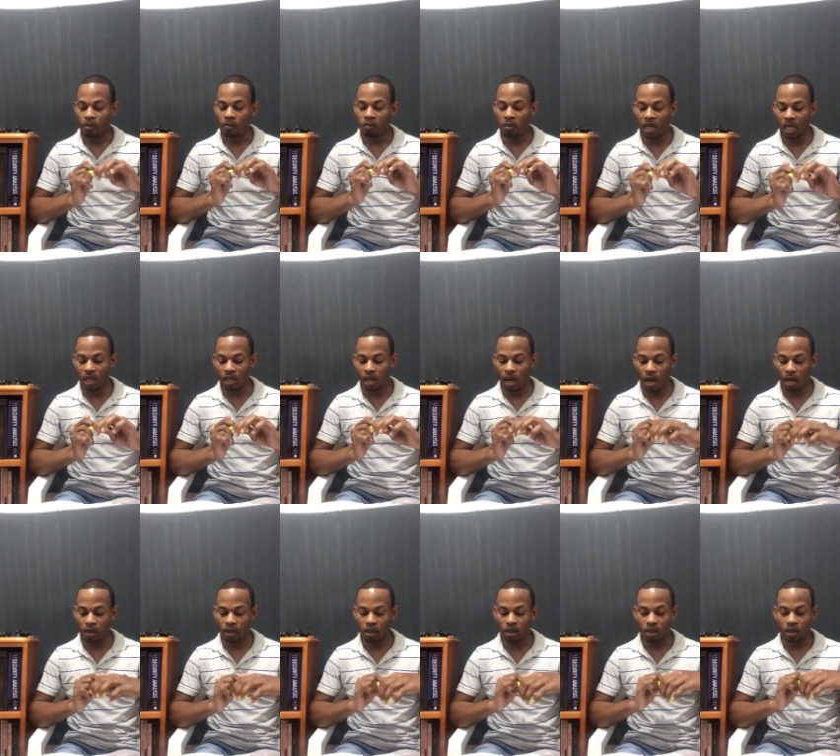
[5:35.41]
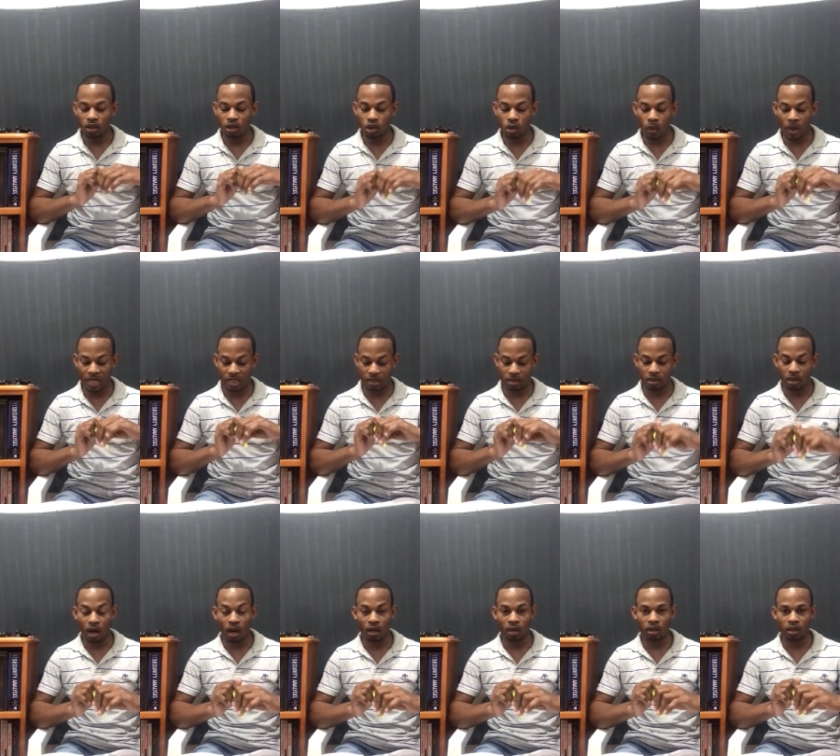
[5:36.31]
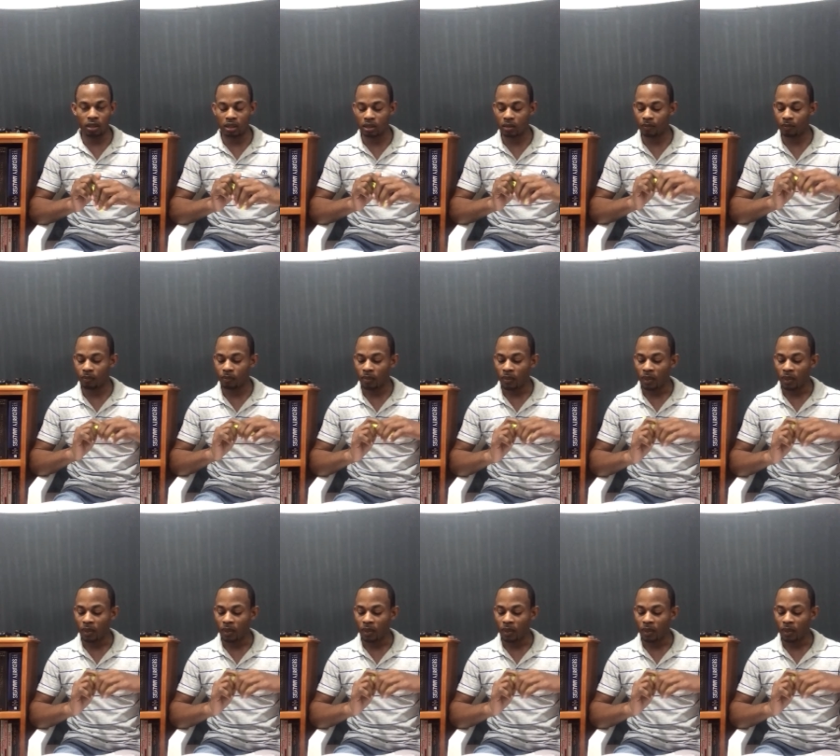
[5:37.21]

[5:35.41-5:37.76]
million US dollars.